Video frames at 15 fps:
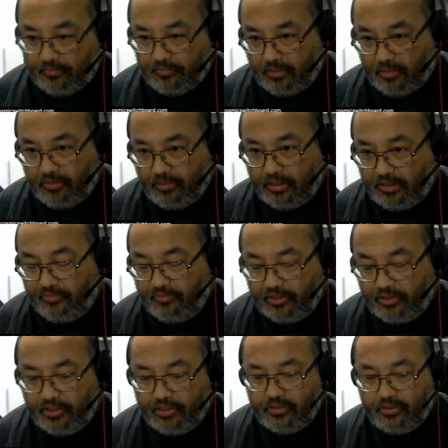I'll leave it
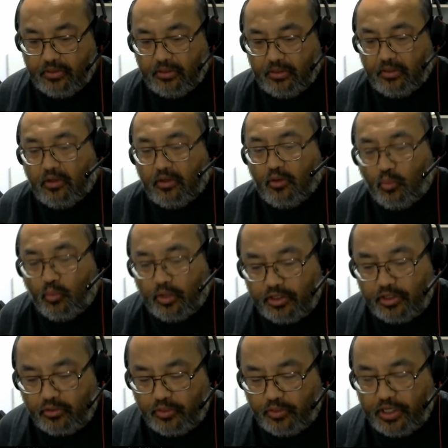at this. One of
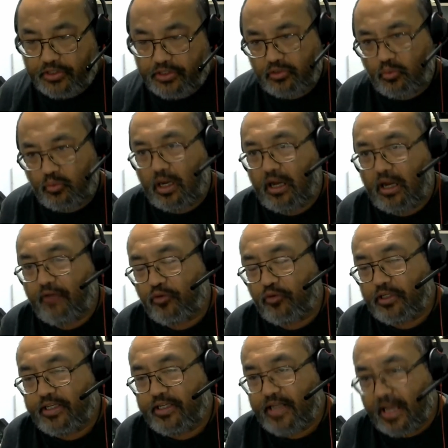the reasons why
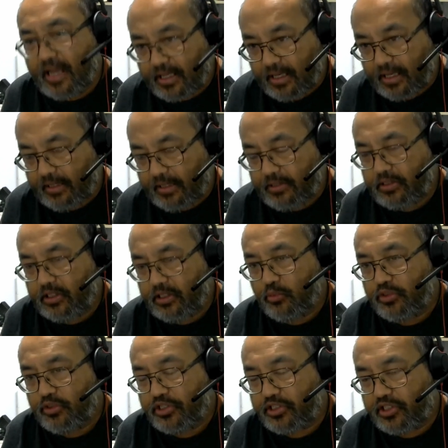for decades there
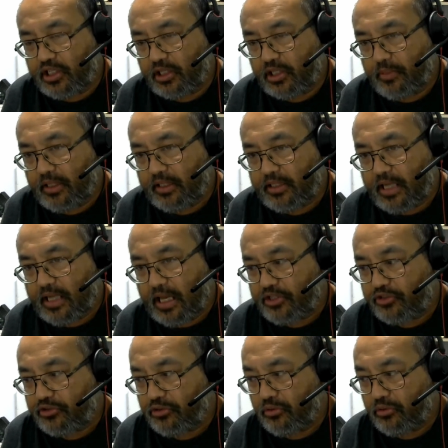was a stigma
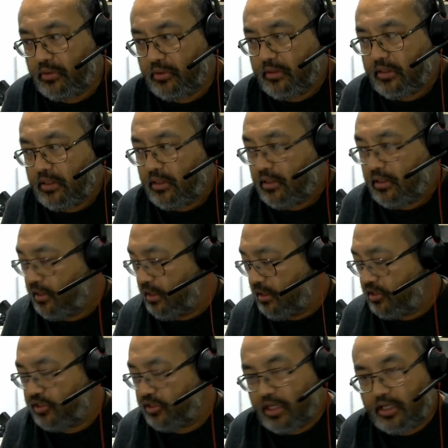attached to the
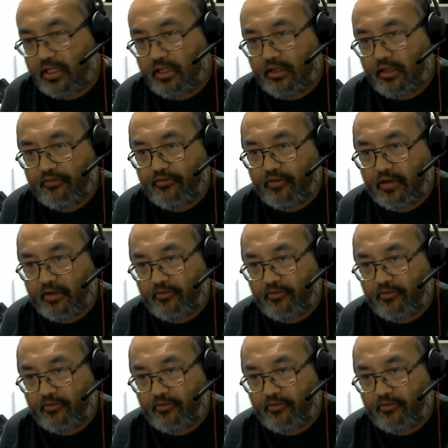study of